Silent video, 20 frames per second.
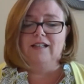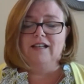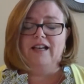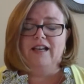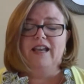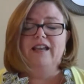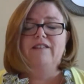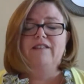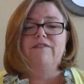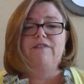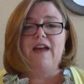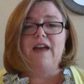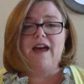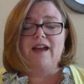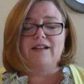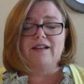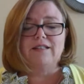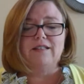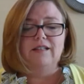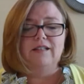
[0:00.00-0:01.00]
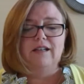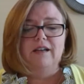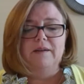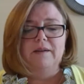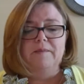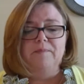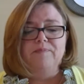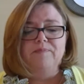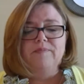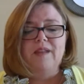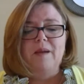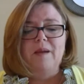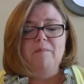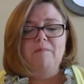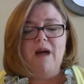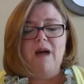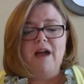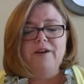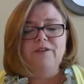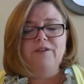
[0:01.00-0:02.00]
In fact,
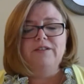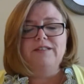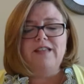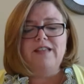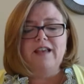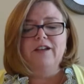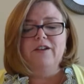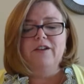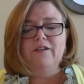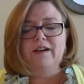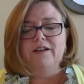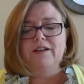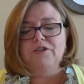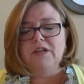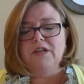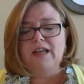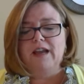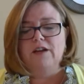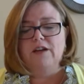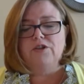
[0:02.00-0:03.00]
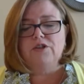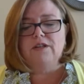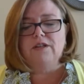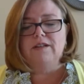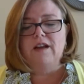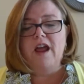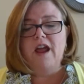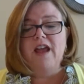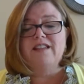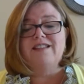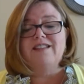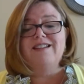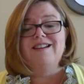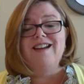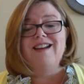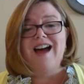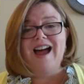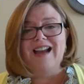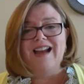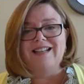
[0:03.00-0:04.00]
modern secular education has
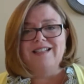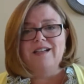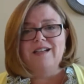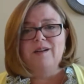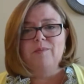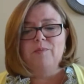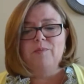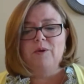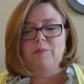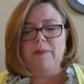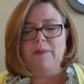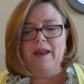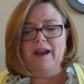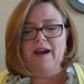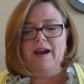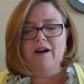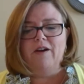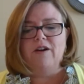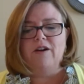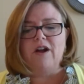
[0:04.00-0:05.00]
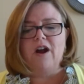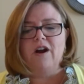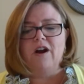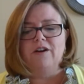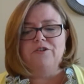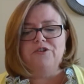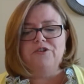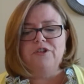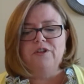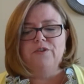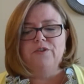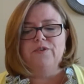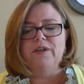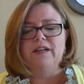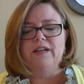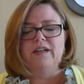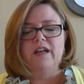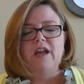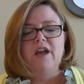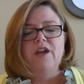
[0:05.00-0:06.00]
not prepared our
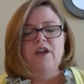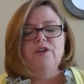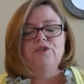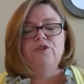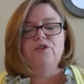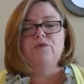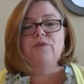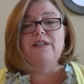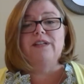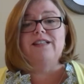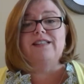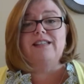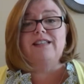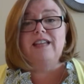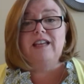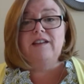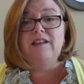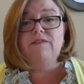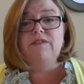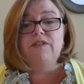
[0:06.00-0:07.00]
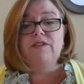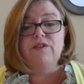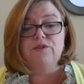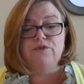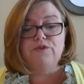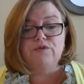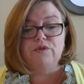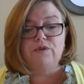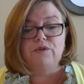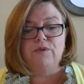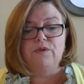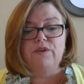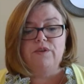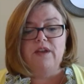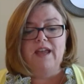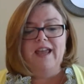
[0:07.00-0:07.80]
children to receive the truth